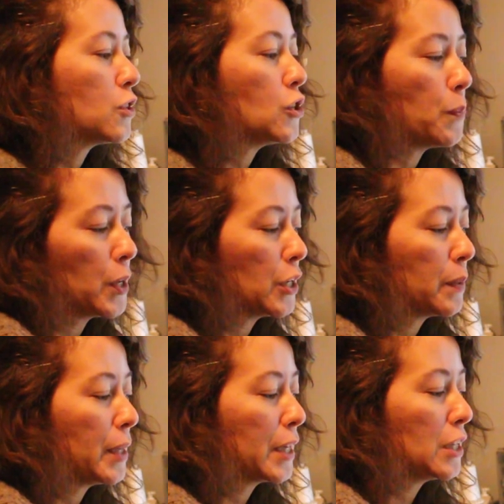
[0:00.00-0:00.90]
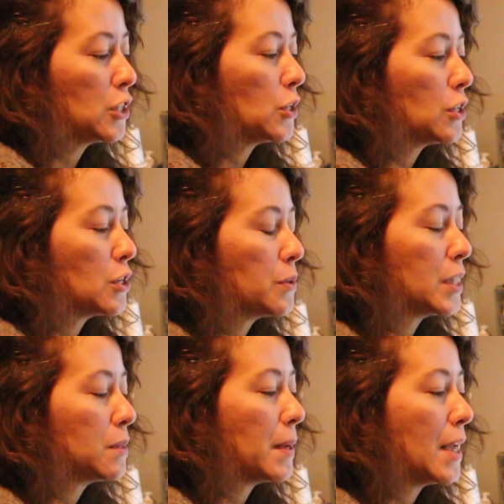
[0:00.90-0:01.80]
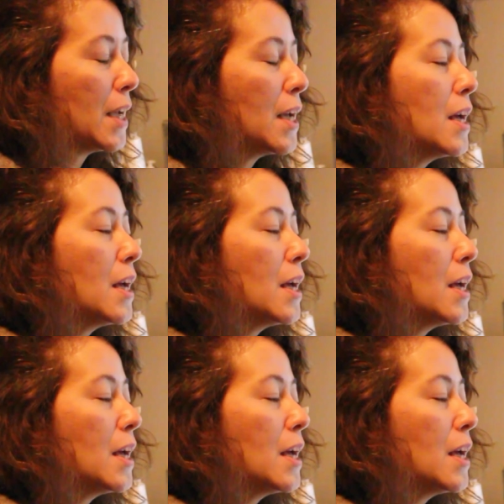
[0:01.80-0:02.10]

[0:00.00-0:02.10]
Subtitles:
you plug into your USB,